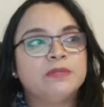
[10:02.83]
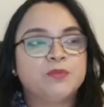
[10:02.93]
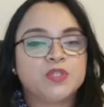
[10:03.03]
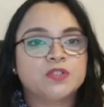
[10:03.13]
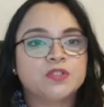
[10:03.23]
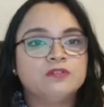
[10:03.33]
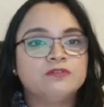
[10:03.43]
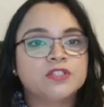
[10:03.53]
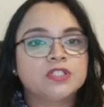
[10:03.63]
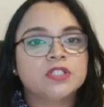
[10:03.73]
been
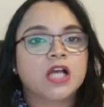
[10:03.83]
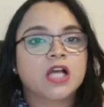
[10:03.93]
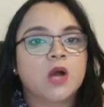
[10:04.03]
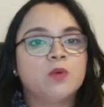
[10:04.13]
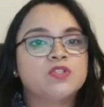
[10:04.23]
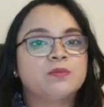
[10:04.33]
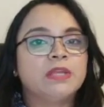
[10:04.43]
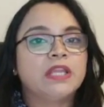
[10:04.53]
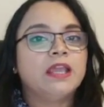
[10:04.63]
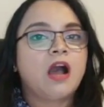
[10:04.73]
preserved
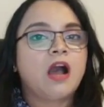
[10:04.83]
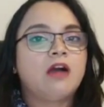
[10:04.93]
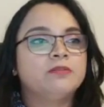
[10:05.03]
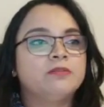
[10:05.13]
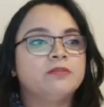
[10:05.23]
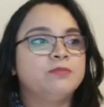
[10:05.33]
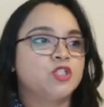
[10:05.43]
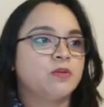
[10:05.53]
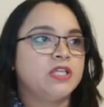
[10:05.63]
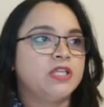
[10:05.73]
counterplay after
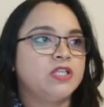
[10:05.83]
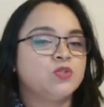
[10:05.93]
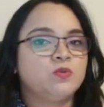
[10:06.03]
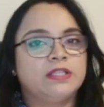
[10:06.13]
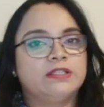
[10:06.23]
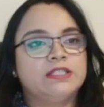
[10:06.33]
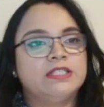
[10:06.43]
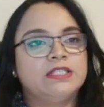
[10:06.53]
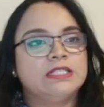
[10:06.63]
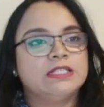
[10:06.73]
bishop e2 and
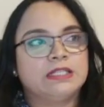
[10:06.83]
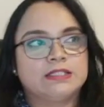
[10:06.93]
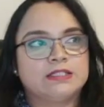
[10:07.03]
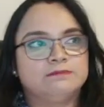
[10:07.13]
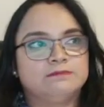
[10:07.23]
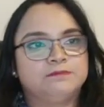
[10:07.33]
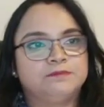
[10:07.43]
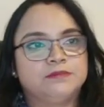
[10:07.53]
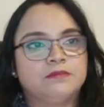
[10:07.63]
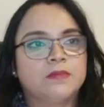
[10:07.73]
then d6.
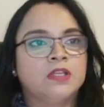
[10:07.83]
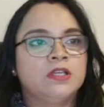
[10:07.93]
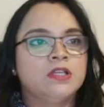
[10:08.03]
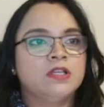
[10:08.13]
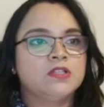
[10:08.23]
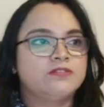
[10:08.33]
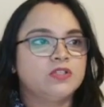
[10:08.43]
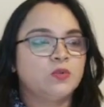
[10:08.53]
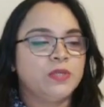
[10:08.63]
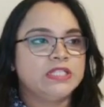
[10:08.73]
So
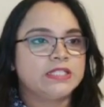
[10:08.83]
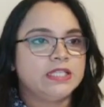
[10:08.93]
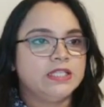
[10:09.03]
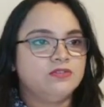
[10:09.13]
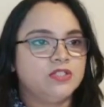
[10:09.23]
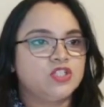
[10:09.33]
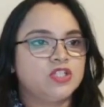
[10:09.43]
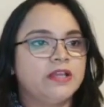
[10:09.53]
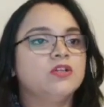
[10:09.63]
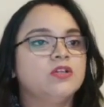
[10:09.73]
after queen takes e3
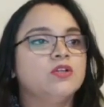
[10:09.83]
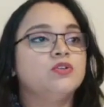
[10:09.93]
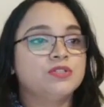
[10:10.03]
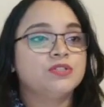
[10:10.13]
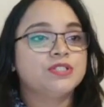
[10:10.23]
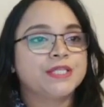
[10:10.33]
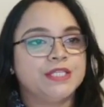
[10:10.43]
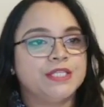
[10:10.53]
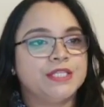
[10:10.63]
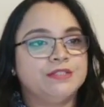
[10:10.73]
check, rook
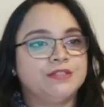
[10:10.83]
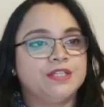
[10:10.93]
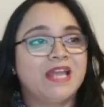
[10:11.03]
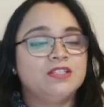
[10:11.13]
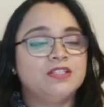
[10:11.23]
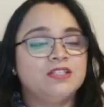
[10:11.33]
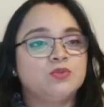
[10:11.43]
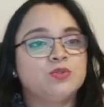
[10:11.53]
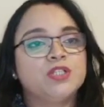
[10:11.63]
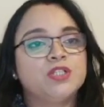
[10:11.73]
takes e3. At
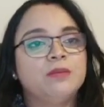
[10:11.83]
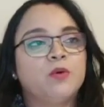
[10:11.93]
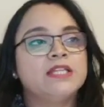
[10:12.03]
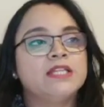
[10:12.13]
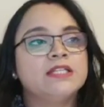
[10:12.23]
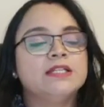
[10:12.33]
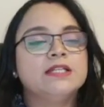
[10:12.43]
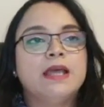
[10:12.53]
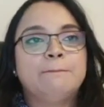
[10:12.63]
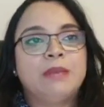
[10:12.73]
this crucial point,
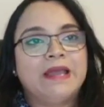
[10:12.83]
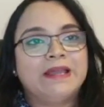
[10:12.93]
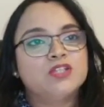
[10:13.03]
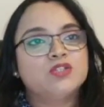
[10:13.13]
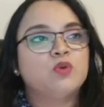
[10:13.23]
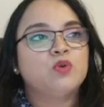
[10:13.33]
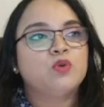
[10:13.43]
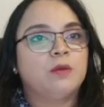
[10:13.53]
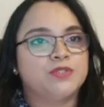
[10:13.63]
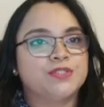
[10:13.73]
black has two
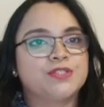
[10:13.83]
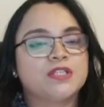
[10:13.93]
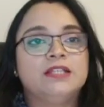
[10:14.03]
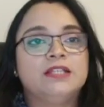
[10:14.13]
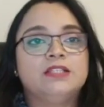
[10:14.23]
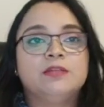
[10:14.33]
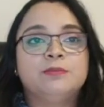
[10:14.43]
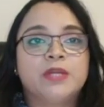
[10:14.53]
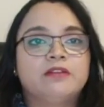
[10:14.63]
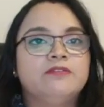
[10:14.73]
options: either
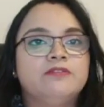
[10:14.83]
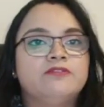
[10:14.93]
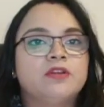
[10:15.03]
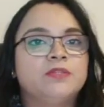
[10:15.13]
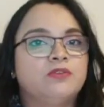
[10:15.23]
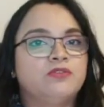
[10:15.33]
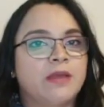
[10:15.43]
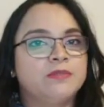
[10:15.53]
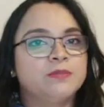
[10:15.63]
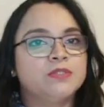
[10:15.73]
break free from the
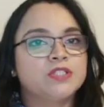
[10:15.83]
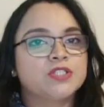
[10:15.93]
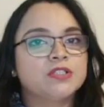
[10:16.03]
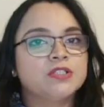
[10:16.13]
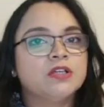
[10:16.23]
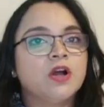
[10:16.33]
cramped position